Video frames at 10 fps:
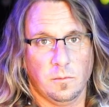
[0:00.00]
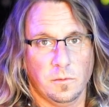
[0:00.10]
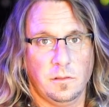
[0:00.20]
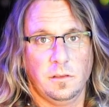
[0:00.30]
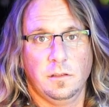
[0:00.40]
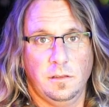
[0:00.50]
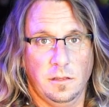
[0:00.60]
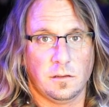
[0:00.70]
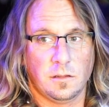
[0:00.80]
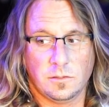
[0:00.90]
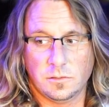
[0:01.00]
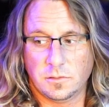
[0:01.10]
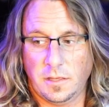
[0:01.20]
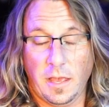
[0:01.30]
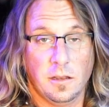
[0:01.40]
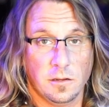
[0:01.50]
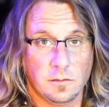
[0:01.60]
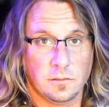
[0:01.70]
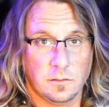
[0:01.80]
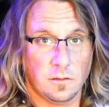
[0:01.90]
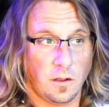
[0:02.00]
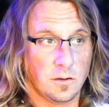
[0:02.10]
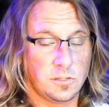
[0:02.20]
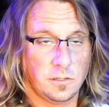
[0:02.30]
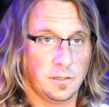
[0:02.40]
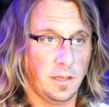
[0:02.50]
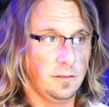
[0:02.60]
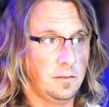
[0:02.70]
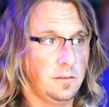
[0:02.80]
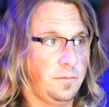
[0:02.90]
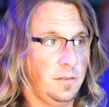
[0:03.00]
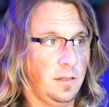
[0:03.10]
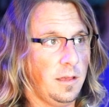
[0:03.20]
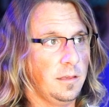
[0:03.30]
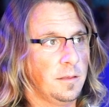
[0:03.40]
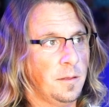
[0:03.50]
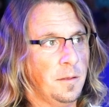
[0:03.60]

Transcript: really good deal on those Gator hard shell cases if you like,